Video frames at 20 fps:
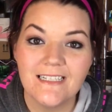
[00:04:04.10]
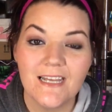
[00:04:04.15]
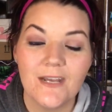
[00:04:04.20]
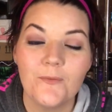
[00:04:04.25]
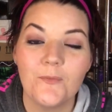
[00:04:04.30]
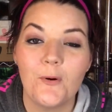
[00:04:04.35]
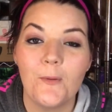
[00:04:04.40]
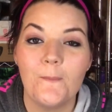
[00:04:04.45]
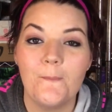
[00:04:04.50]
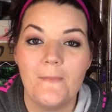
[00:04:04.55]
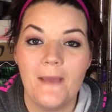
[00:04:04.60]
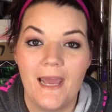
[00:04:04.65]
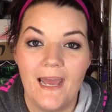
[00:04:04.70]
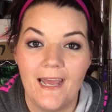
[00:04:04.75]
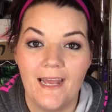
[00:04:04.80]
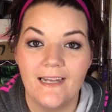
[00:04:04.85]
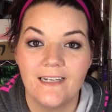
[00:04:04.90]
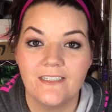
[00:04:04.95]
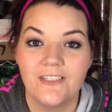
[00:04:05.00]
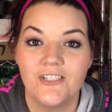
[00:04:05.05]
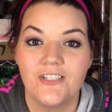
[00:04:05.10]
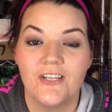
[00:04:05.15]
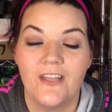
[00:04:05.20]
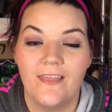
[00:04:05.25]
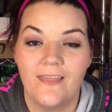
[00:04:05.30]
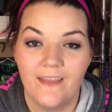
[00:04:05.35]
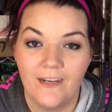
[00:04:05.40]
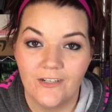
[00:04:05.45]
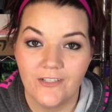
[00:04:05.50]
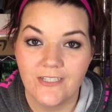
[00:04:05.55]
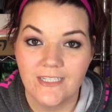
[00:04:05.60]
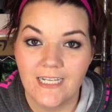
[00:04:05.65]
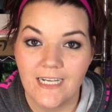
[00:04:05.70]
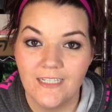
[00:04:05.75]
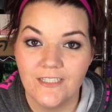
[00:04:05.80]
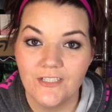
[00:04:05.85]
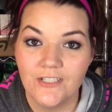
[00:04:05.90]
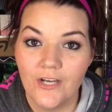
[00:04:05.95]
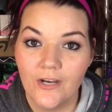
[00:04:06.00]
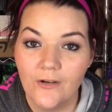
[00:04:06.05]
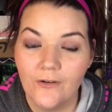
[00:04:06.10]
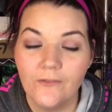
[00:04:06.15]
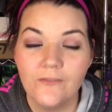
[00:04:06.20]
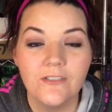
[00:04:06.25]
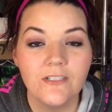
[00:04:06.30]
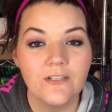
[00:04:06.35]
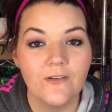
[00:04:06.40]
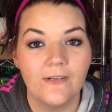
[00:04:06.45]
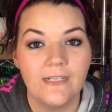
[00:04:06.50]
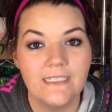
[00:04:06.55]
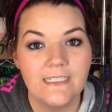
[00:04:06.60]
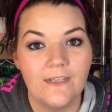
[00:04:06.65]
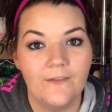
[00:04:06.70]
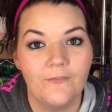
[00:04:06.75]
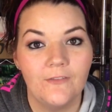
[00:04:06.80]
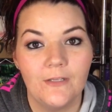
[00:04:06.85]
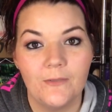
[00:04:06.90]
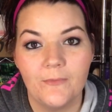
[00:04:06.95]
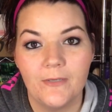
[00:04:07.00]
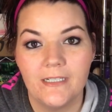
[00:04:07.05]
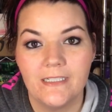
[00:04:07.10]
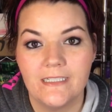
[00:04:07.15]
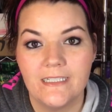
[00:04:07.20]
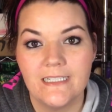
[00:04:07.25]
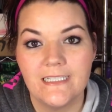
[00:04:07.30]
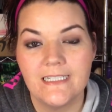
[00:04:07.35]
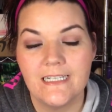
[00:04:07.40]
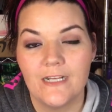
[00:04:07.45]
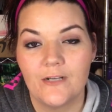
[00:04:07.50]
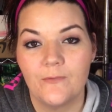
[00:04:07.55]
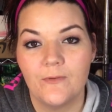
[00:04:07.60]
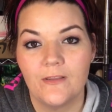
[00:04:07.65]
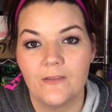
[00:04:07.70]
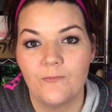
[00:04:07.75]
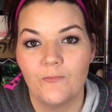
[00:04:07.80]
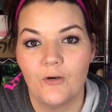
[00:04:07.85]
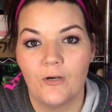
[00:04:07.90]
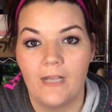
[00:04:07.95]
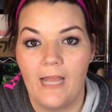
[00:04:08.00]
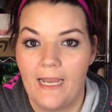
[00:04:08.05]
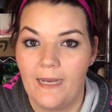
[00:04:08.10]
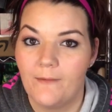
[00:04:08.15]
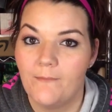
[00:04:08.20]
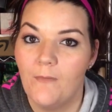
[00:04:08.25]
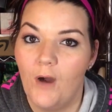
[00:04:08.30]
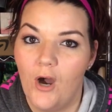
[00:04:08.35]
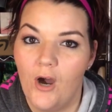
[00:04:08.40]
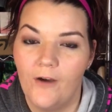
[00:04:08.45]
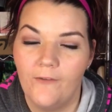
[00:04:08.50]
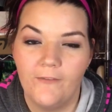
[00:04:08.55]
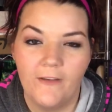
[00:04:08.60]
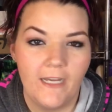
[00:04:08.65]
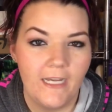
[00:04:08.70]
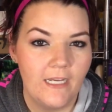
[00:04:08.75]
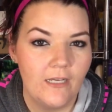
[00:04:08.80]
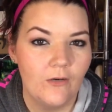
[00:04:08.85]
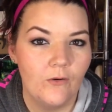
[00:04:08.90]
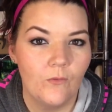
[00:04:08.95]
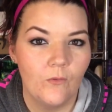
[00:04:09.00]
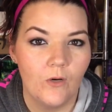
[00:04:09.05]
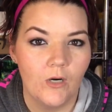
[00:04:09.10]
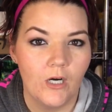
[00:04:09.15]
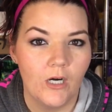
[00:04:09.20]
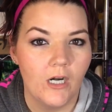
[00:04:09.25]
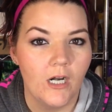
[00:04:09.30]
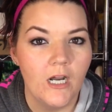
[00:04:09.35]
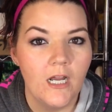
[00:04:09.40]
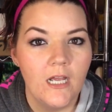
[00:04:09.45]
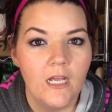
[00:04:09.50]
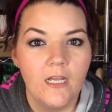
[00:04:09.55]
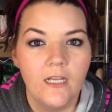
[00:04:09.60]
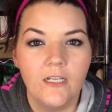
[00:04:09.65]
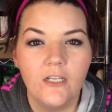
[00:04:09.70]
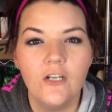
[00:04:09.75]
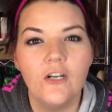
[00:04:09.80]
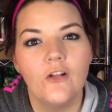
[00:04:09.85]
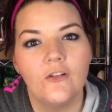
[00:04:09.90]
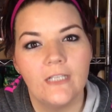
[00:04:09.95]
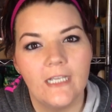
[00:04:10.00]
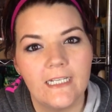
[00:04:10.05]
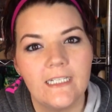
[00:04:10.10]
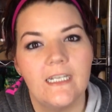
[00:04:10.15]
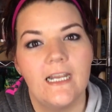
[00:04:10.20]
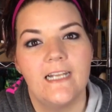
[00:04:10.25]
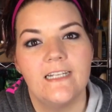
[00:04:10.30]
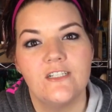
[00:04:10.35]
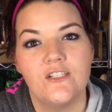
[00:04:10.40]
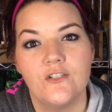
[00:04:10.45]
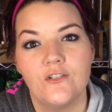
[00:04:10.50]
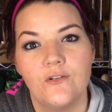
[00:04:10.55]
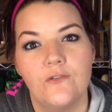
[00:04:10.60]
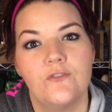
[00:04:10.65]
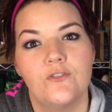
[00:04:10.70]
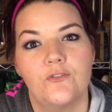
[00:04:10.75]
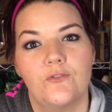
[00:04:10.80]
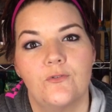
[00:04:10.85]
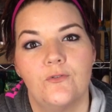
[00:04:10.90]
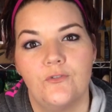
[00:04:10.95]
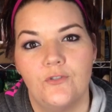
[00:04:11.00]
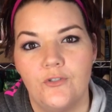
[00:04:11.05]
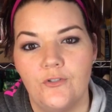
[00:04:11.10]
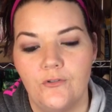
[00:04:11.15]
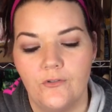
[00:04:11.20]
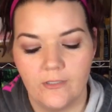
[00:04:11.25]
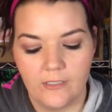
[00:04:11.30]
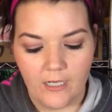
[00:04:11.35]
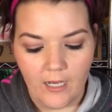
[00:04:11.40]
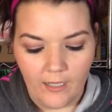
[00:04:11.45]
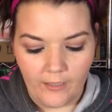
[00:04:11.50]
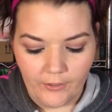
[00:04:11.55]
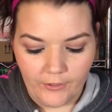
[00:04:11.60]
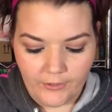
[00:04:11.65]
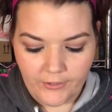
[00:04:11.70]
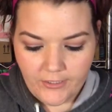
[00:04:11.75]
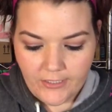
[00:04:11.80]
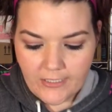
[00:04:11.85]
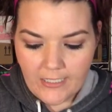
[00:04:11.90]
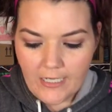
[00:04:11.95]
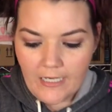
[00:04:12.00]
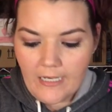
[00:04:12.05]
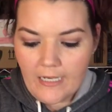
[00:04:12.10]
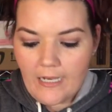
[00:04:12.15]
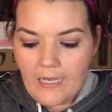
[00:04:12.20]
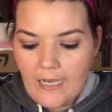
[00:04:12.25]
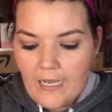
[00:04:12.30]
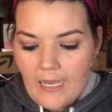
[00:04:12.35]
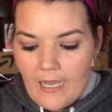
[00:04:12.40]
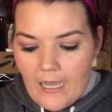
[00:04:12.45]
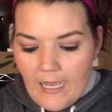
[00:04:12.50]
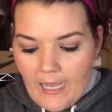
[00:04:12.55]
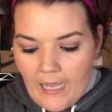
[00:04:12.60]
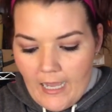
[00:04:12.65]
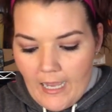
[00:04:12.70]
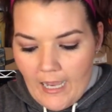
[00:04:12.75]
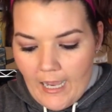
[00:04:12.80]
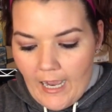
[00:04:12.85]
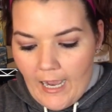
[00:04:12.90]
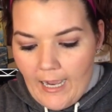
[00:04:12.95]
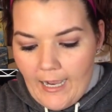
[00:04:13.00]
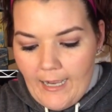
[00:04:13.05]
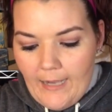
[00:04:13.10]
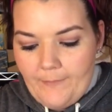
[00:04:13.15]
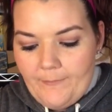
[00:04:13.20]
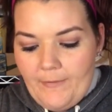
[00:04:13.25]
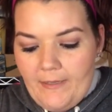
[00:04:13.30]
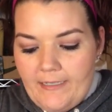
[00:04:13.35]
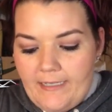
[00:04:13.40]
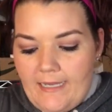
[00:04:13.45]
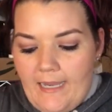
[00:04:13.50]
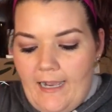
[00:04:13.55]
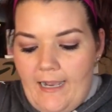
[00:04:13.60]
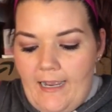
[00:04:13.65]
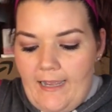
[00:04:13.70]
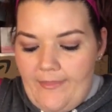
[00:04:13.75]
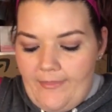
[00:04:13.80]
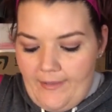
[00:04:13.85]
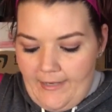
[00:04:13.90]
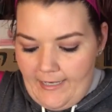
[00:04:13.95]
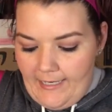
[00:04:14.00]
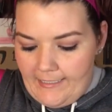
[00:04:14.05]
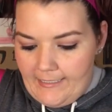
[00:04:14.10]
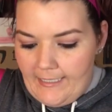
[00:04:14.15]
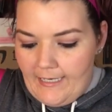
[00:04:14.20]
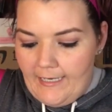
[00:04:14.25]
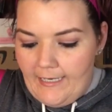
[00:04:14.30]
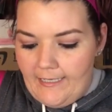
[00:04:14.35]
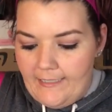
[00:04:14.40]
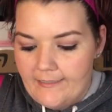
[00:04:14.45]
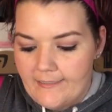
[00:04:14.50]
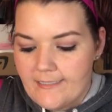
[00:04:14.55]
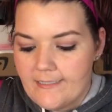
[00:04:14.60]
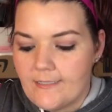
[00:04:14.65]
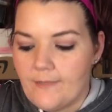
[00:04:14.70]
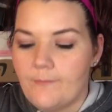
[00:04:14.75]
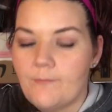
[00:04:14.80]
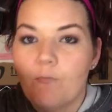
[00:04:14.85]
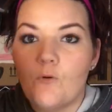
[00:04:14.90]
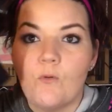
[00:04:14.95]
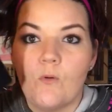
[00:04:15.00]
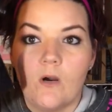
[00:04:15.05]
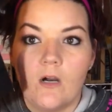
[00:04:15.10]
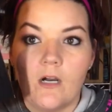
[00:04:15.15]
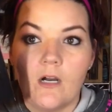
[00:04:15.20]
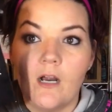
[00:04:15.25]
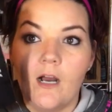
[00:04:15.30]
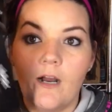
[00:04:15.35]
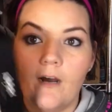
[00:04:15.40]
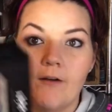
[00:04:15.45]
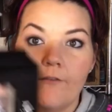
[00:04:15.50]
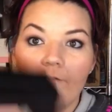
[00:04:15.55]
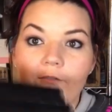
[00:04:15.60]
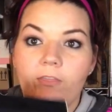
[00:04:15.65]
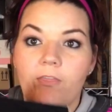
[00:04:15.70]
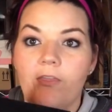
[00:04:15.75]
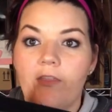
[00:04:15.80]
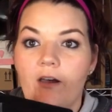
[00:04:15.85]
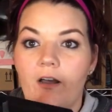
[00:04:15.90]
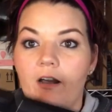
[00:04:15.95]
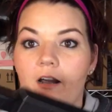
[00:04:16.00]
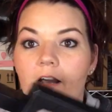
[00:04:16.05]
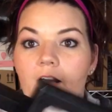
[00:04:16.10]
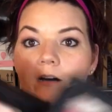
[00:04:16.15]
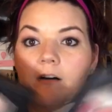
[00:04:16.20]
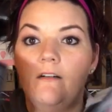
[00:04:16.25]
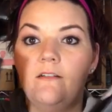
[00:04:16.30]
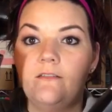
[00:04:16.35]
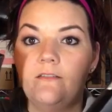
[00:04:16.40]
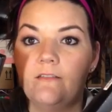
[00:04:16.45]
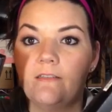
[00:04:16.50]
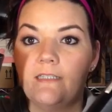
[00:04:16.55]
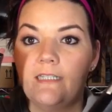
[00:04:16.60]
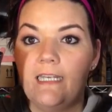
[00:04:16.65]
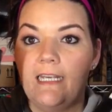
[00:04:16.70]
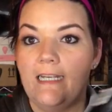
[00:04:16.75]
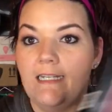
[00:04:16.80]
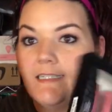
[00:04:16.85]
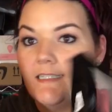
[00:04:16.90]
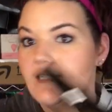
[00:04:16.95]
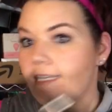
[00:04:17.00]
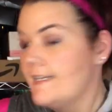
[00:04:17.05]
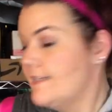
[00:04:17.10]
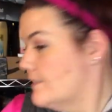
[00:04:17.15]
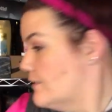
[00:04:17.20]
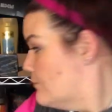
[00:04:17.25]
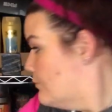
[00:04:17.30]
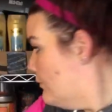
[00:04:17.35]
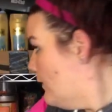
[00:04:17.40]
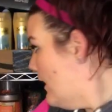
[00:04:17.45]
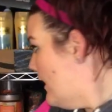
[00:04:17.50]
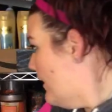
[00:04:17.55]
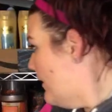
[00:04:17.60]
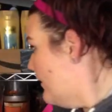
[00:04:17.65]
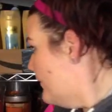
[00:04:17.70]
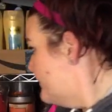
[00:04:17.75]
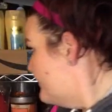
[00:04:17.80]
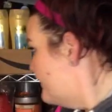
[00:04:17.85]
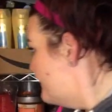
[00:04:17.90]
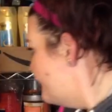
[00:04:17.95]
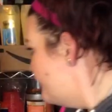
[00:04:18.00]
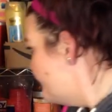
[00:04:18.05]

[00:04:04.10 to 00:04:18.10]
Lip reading: it will match their skin tone. So I definitely wanted to stick with more like mauve-y or, you know, like nice neutral nude colors. Yeah, and then I got some more of the kits as well.